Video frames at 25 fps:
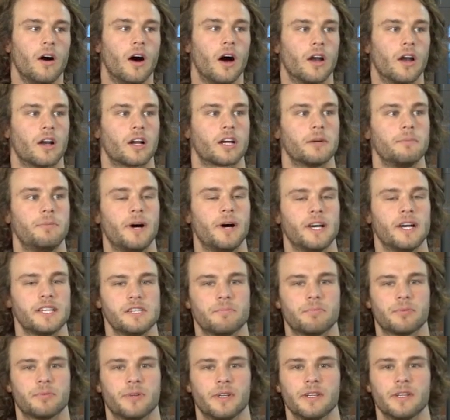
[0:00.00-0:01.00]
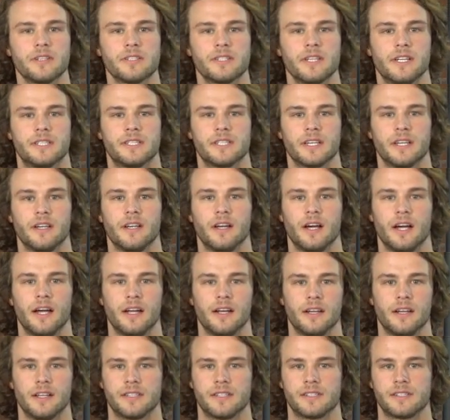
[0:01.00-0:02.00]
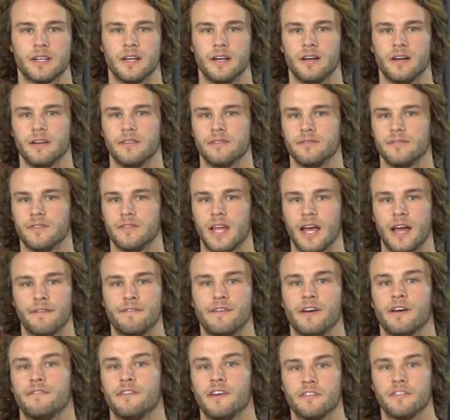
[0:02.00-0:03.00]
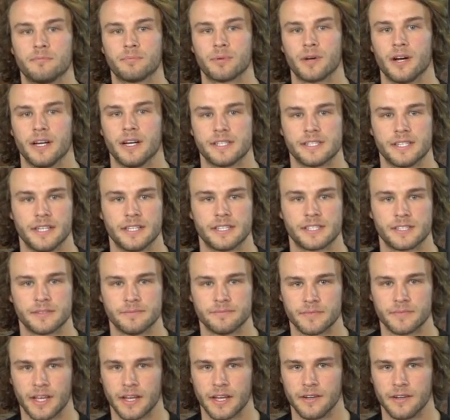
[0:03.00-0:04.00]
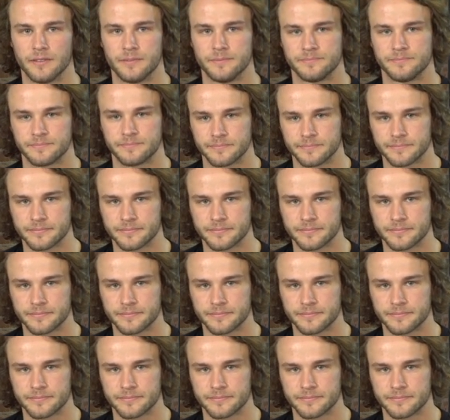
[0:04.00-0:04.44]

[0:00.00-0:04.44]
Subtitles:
on our composite printers, it's a FFF process, and